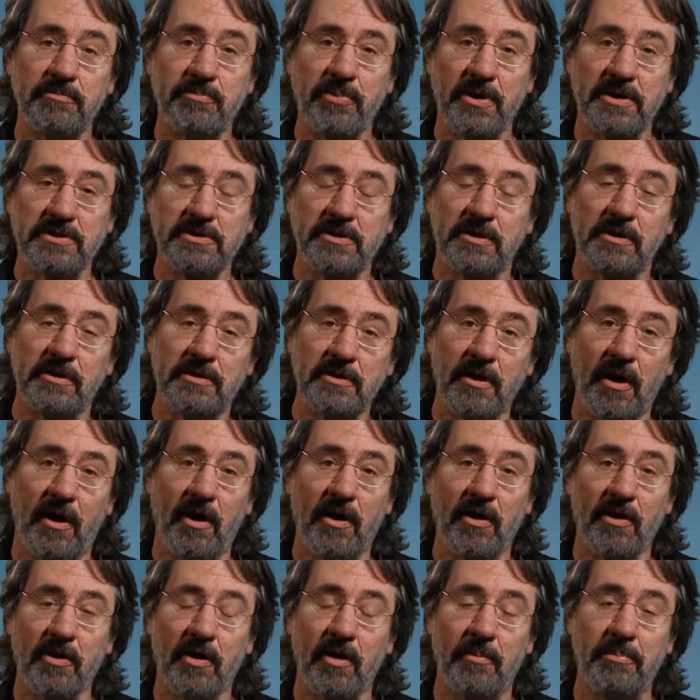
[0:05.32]
present
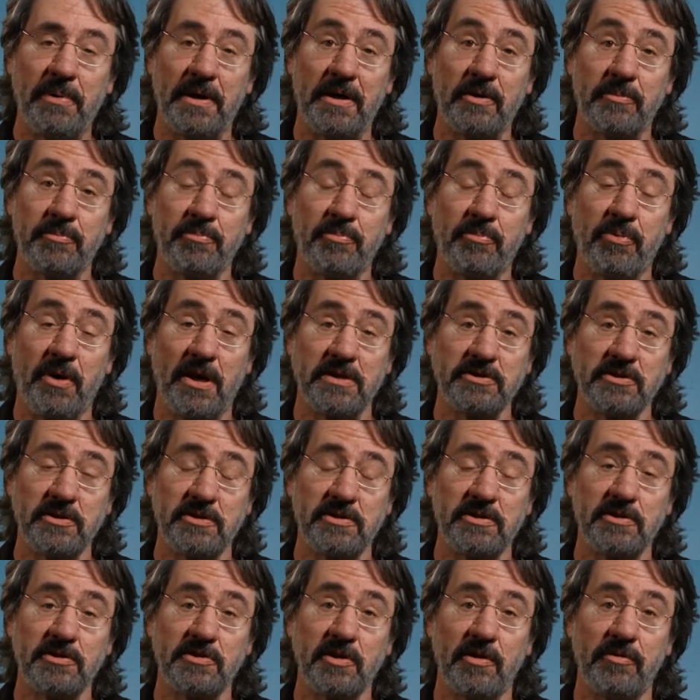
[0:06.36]
are about processes